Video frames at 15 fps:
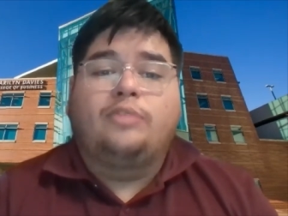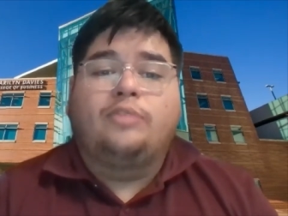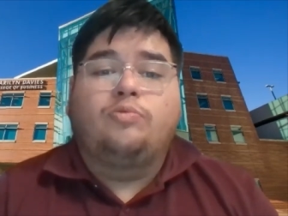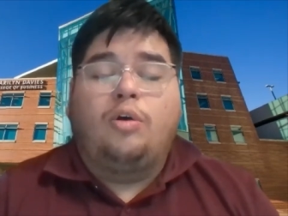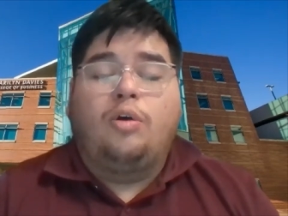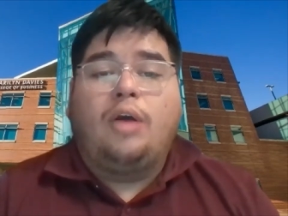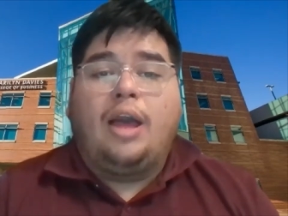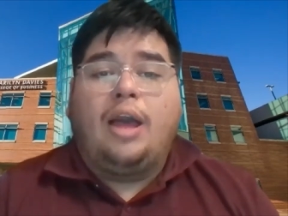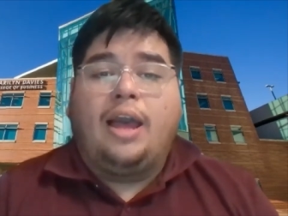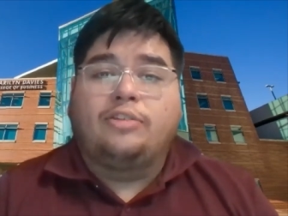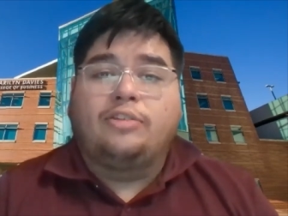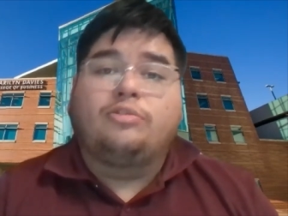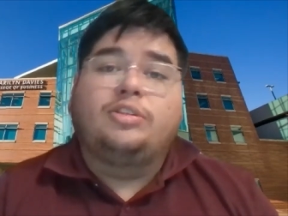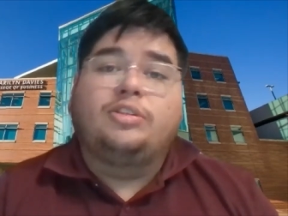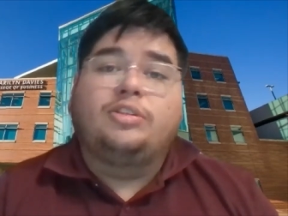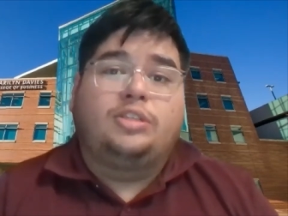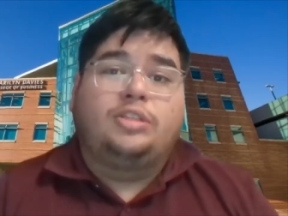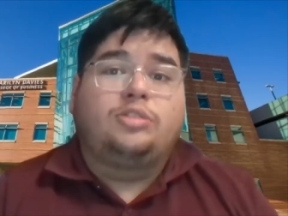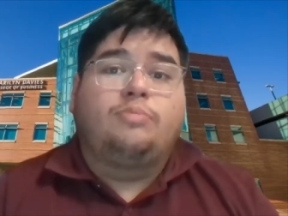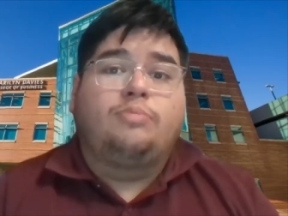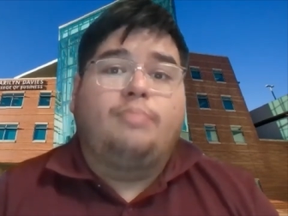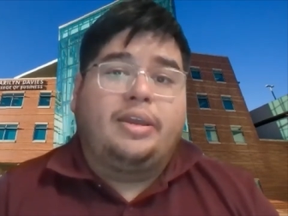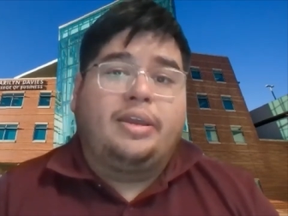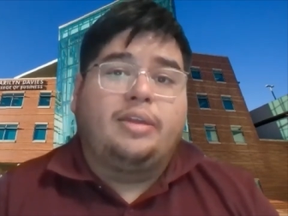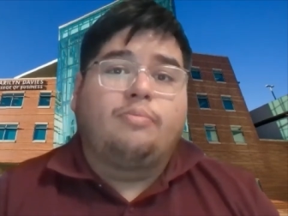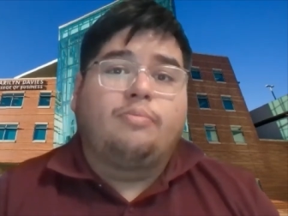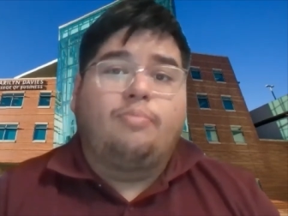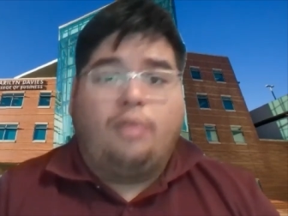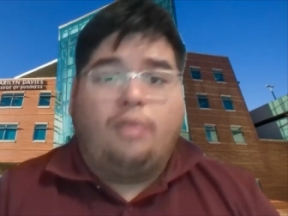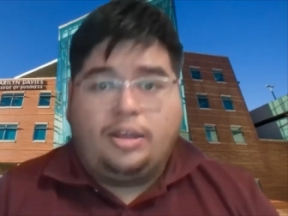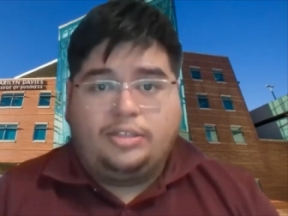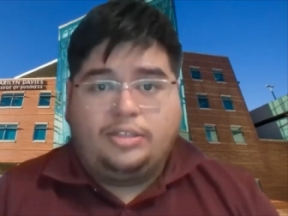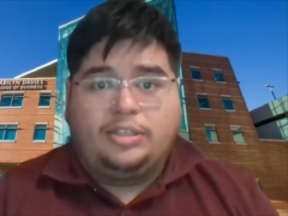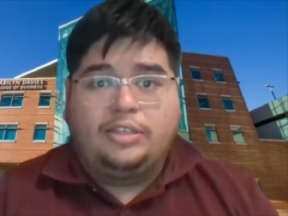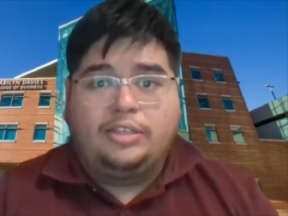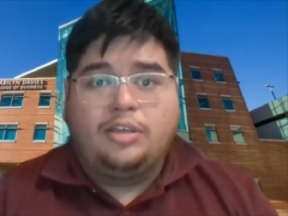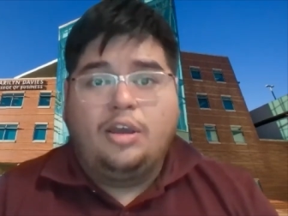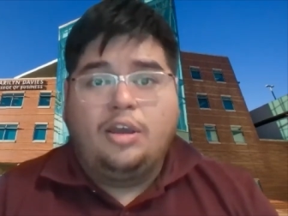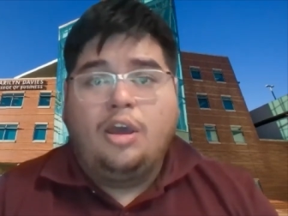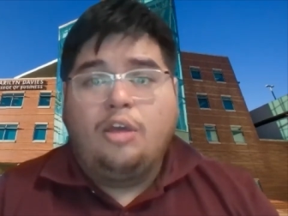as well as our decision-making process